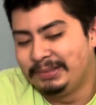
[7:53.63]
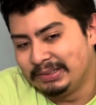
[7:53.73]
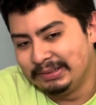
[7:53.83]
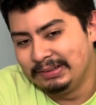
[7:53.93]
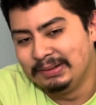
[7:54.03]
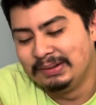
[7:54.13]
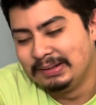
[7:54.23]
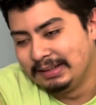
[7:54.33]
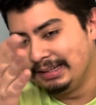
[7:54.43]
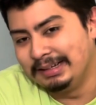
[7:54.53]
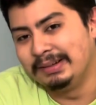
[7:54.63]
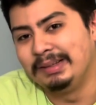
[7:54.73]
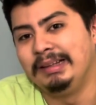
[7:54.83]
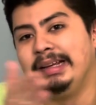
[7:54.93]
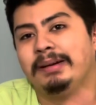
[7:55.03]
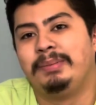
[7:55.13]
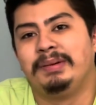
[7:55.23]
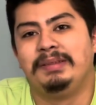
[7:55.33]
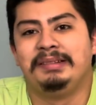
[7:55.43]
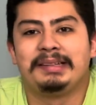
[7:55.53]
to you know the lead up
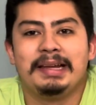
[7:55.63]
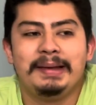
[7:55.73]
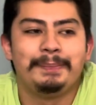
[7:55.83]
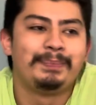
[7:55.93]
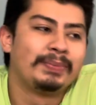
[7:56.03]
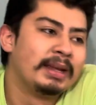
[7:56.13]
of this game